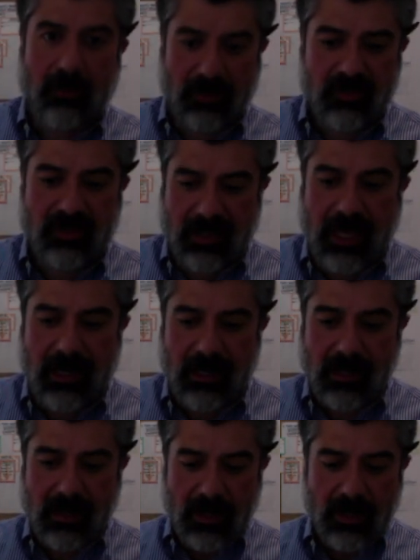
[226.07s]
You see that?
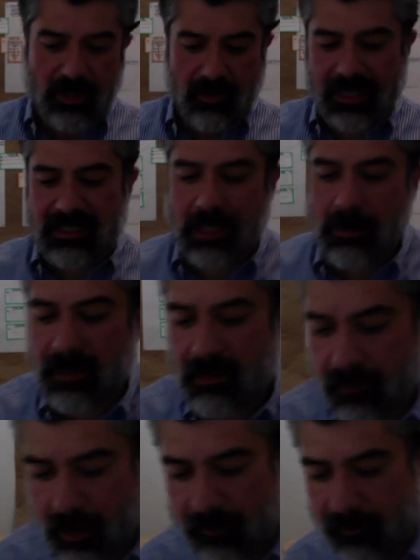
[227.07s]
So that's going to be the
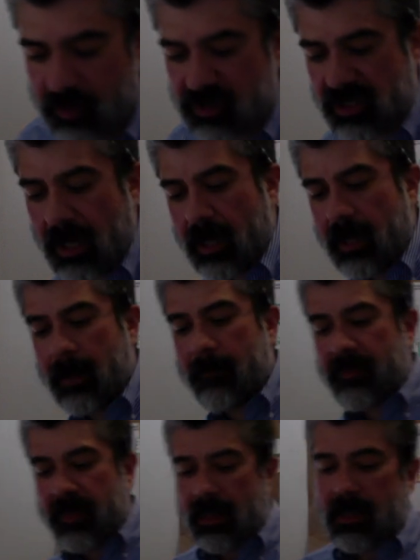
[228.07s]
very first um,